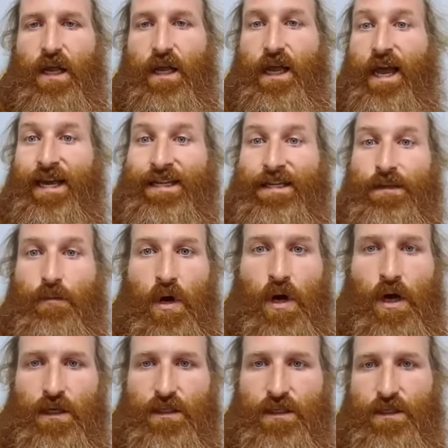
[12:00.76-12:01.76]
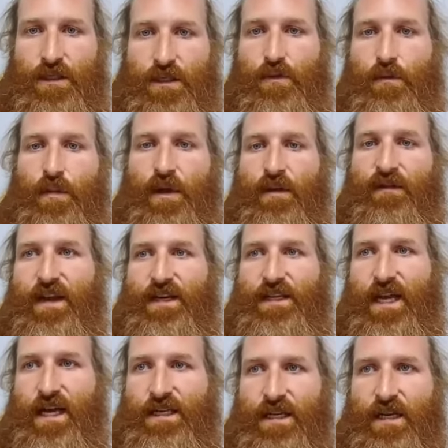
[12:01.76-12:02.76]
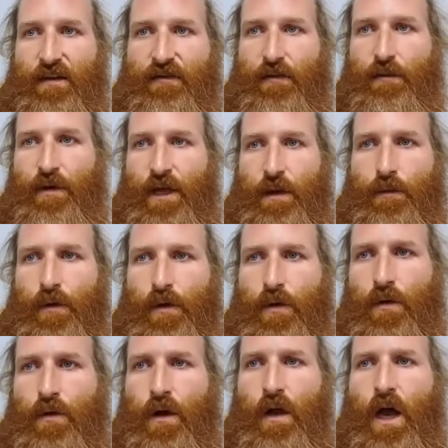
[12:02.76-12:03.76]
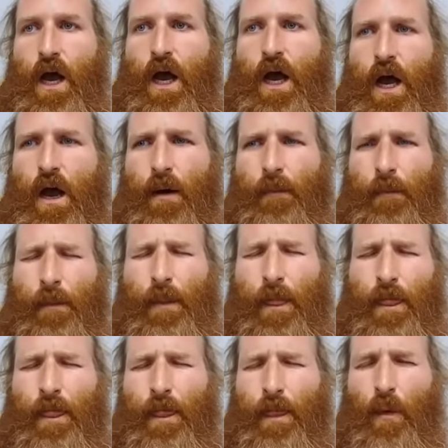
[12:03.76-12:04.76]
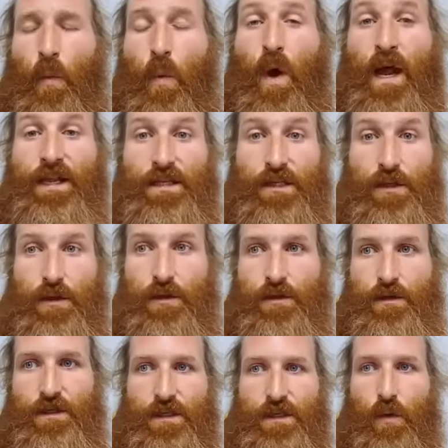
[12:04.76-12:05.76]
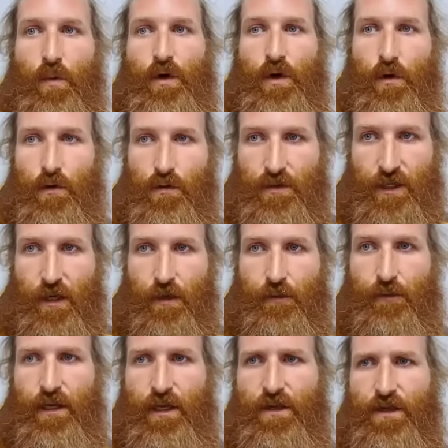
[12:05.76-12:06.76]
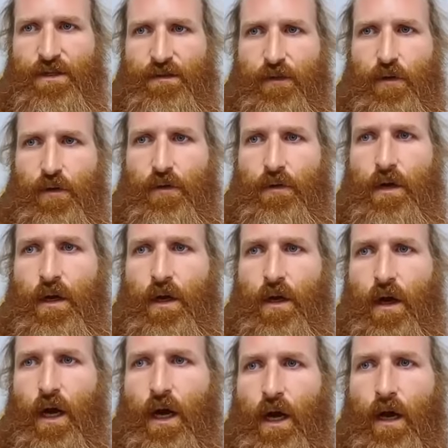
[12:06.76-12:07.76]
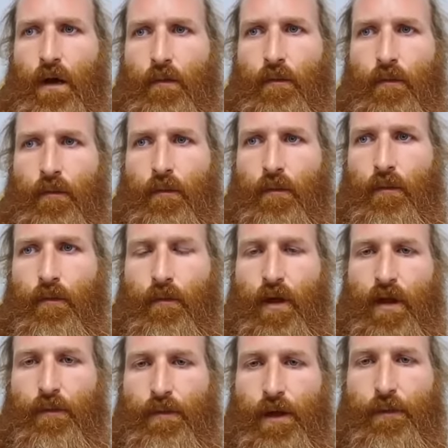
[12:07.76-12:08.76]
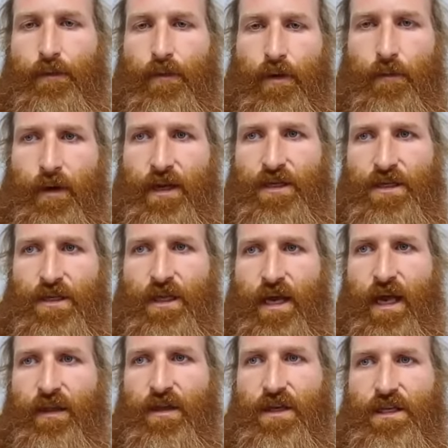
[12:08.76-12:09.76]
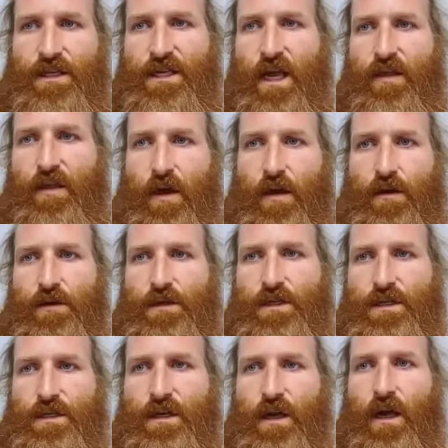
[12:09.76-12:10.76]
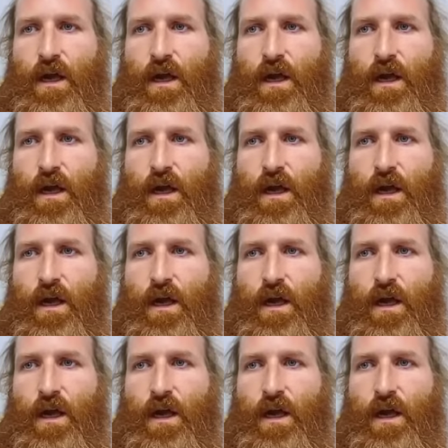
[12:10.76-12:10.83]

gas masks would be fantastic for people. Wetsuits would also be useful, but the people that mentioned that sent those.